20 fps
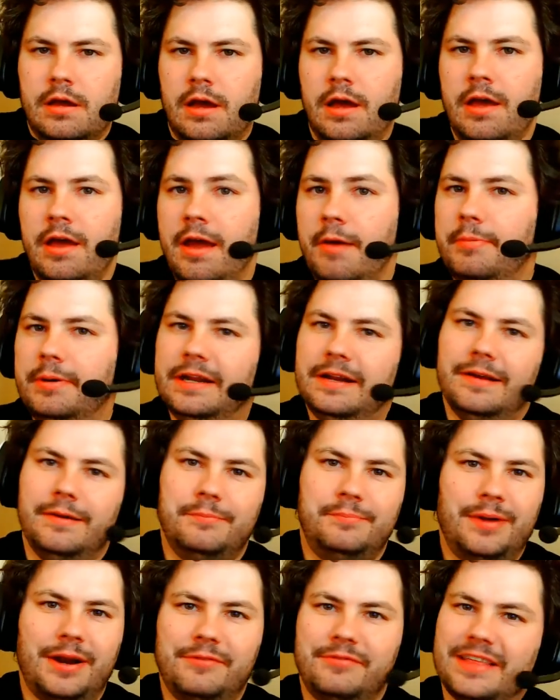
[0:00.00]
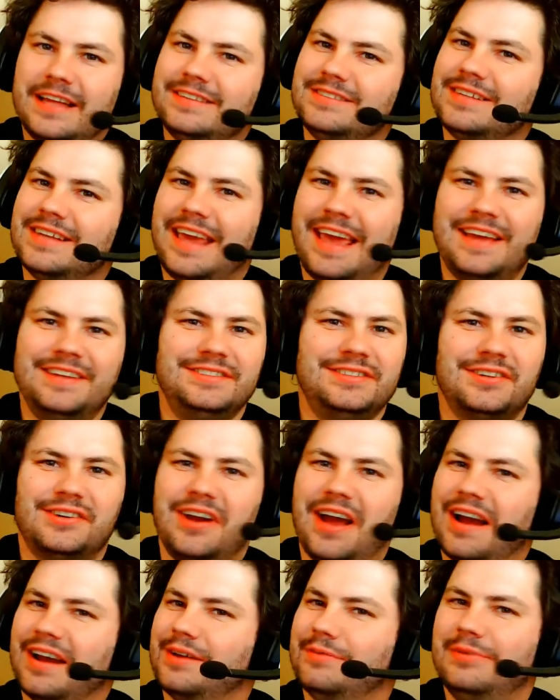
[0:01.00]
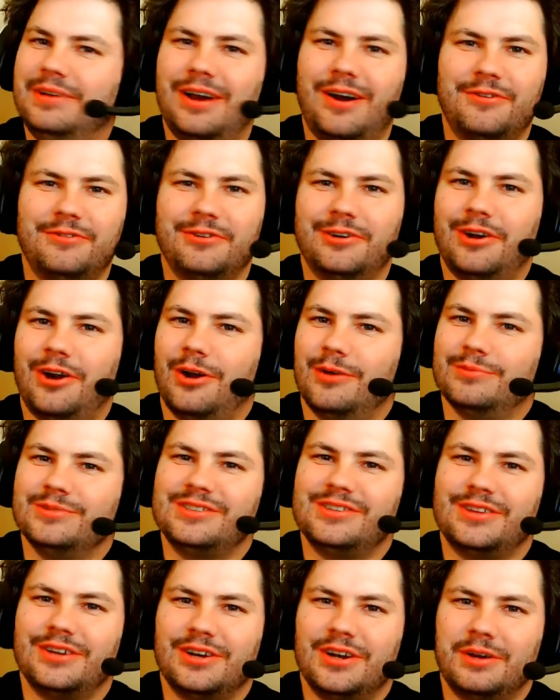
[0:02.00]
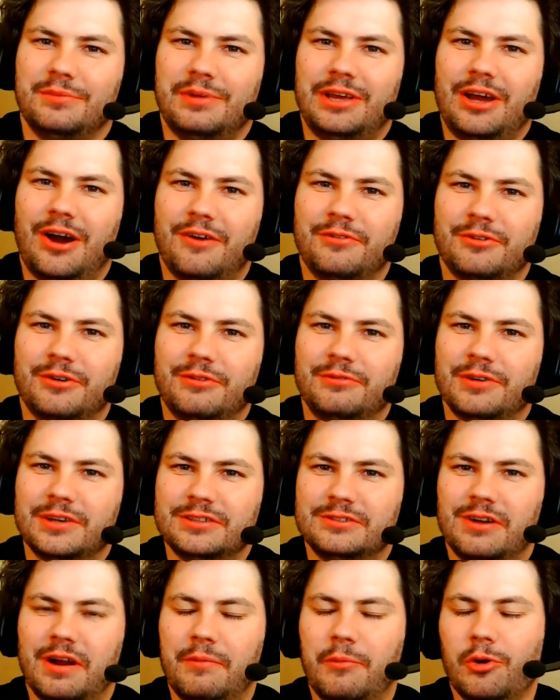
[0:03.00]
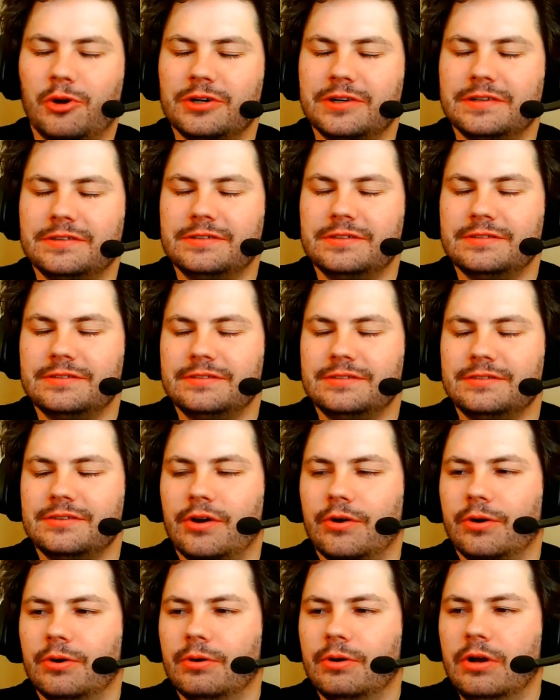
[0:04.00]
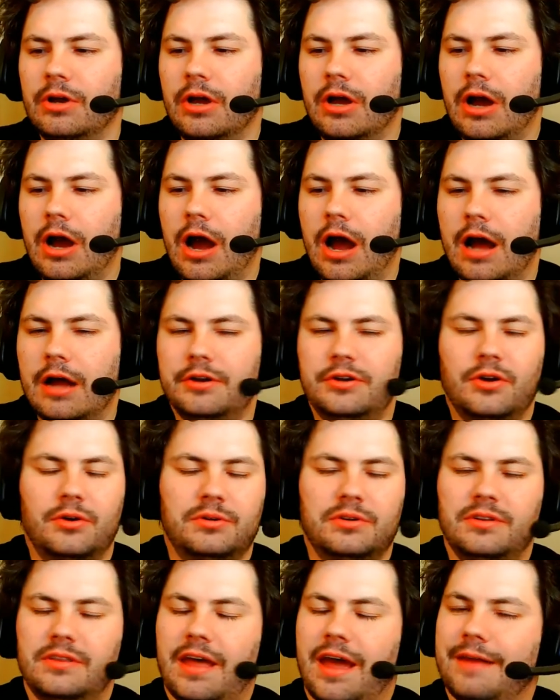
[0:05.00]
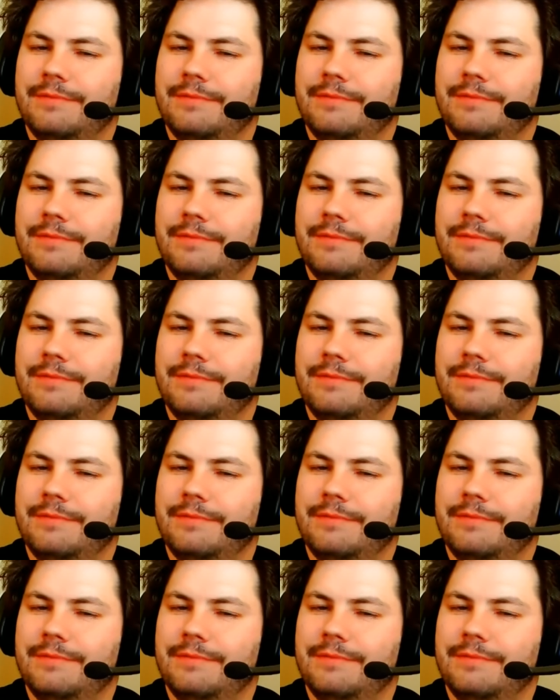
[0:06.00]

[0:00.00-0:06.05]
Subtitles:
But if that's the case, they're not going to be offering ARMs. They're going to be offering fixed rate mortgages. So don't do that.